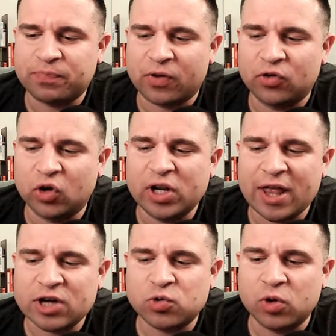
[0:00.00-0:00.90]
I was looking at
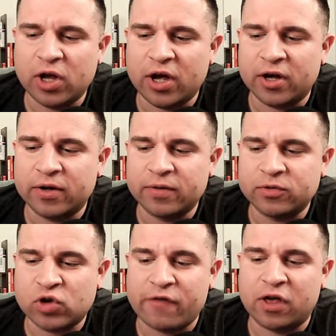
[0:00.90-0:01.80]
actual uh,
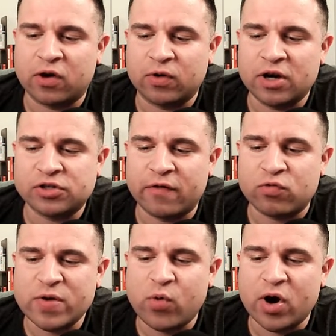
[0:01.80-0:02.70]
traffic increase of
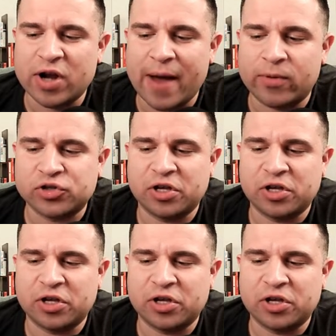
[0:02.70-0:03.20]
3.9%.